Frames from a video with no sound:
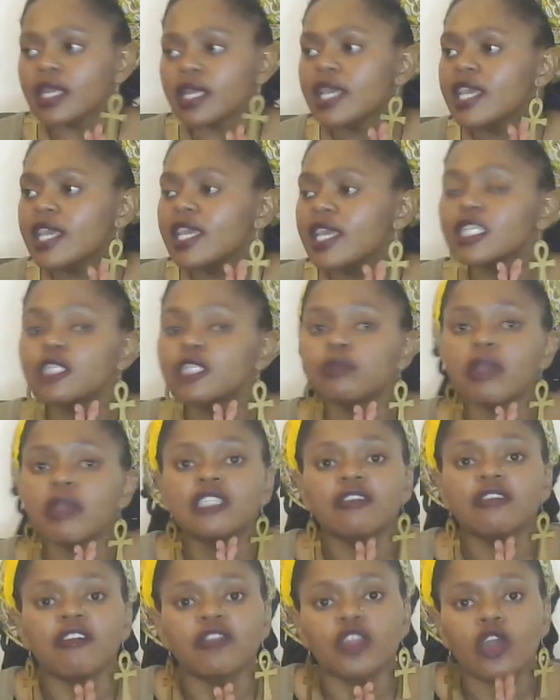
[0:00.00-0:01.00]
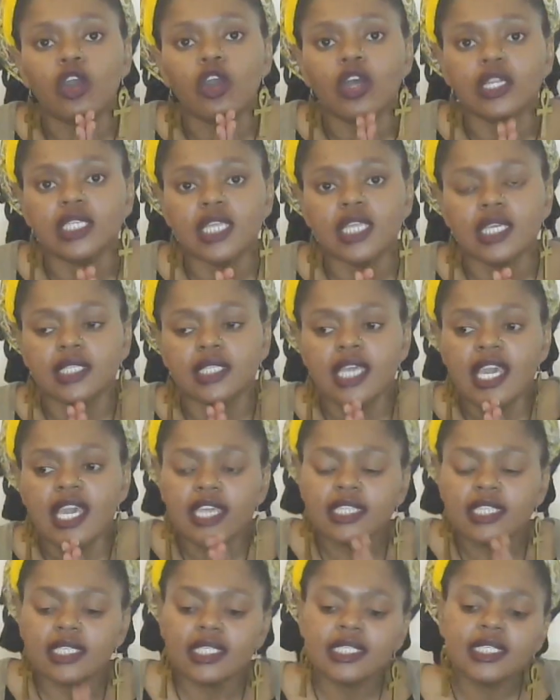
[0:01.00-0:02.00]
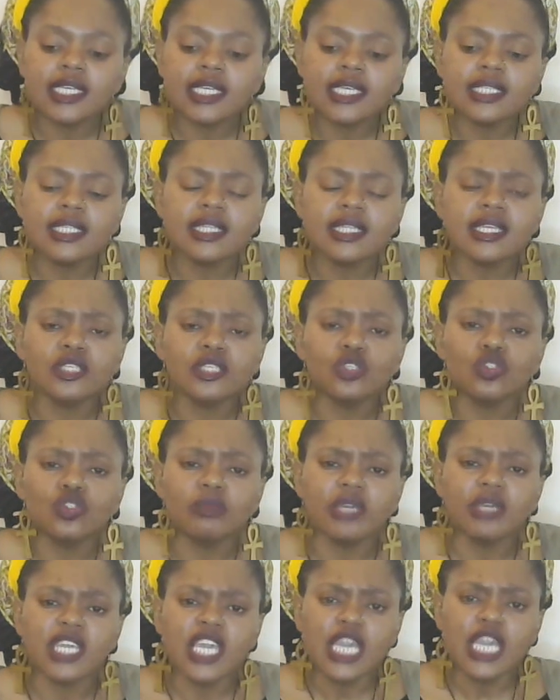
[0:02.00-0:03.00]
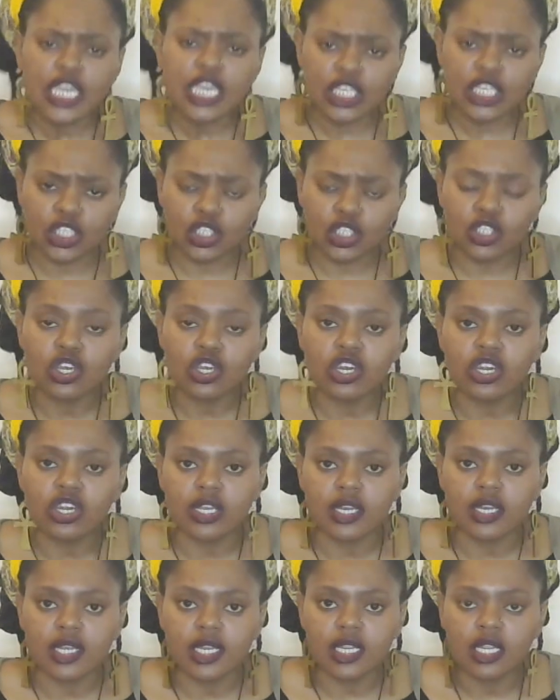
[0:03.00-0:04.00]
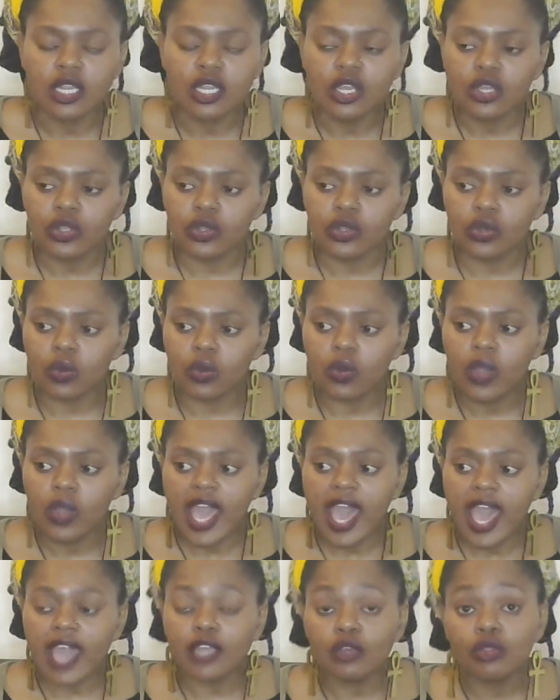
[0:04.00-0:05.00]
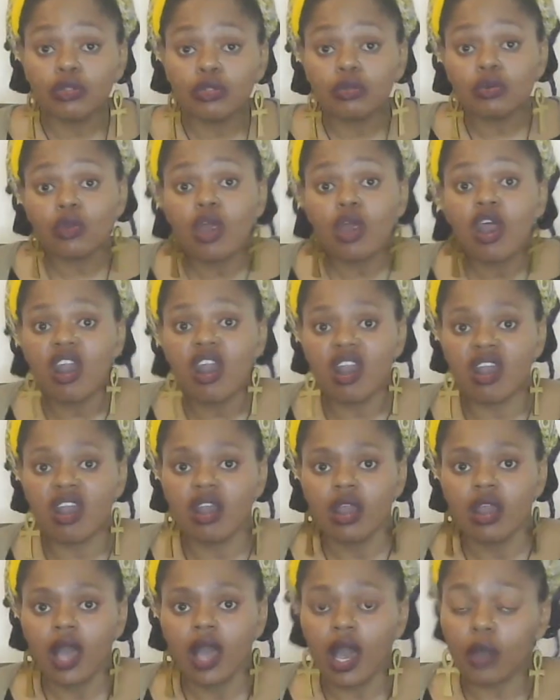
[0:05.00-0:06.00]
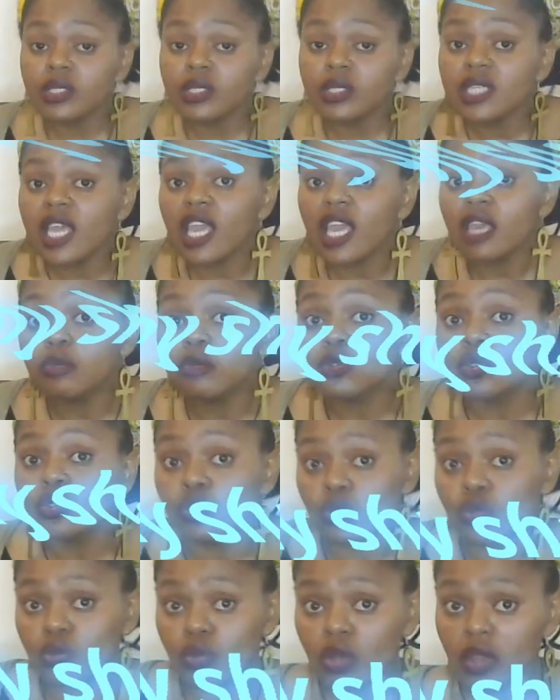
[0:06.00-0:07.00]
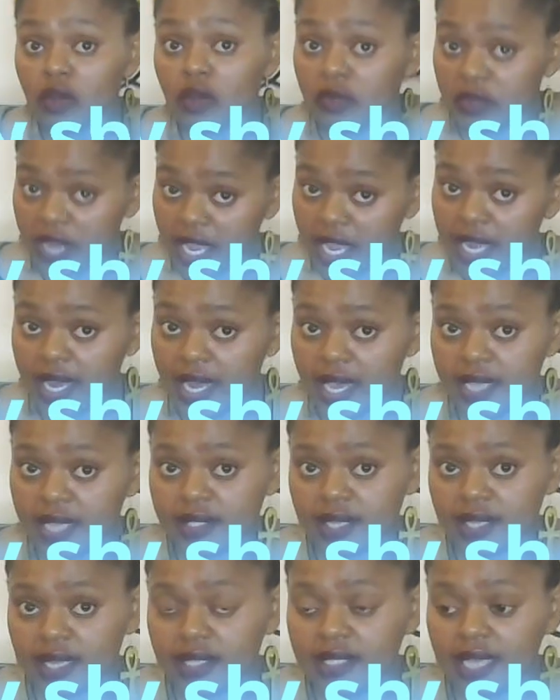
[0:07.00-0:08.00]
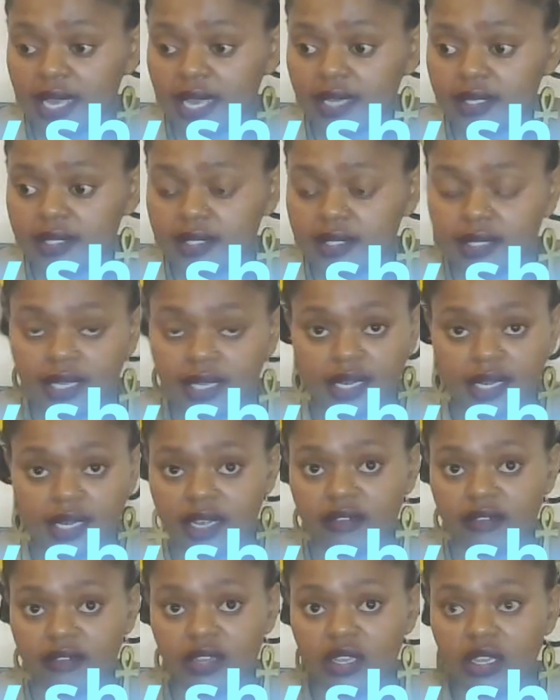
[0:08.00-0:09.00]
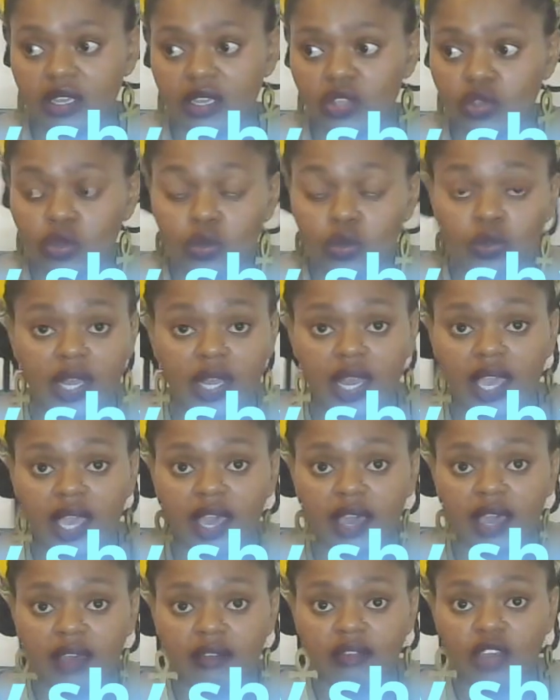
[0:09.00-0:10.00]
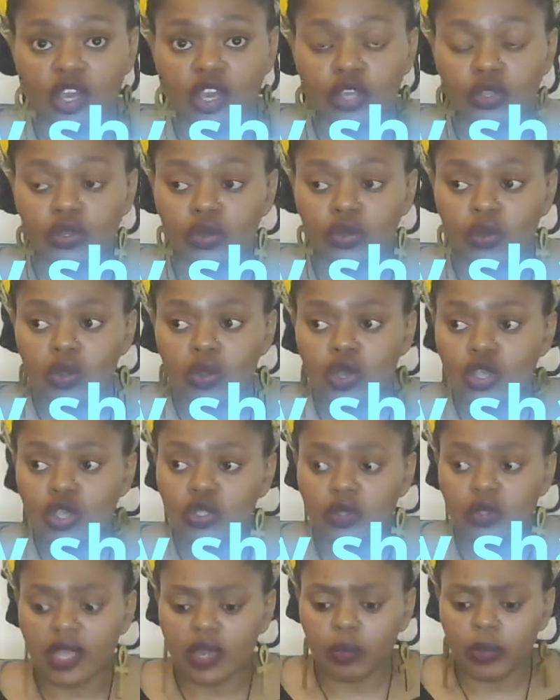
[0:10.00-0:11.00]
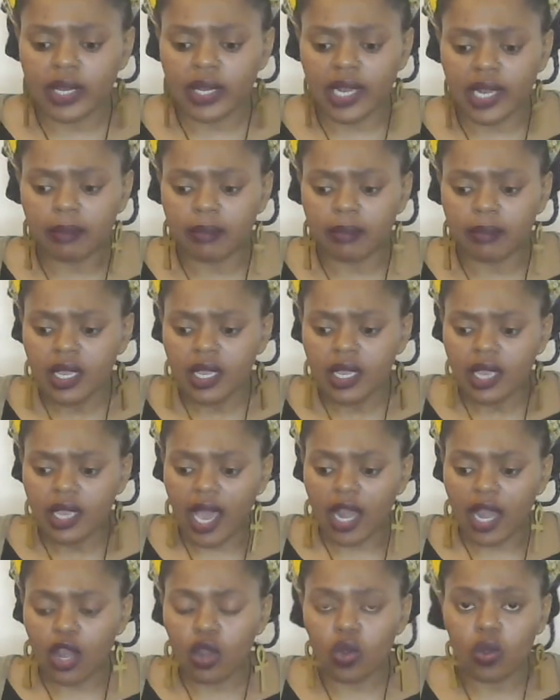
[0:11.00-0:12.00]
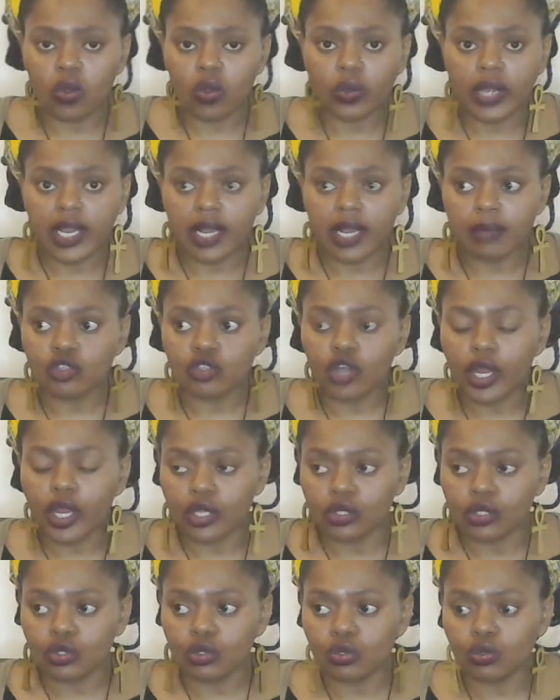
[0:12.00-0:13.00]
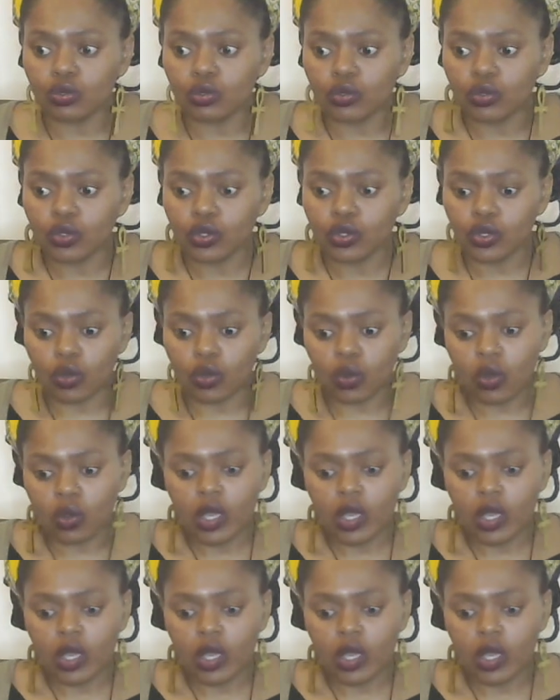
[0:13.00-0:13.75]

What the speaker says: irrespective of the context, it just does things to me internally, you know. And through her, I was able to realize that talent that I never knew that I had, you know, so that when I'm alone and I'm trying to, you know,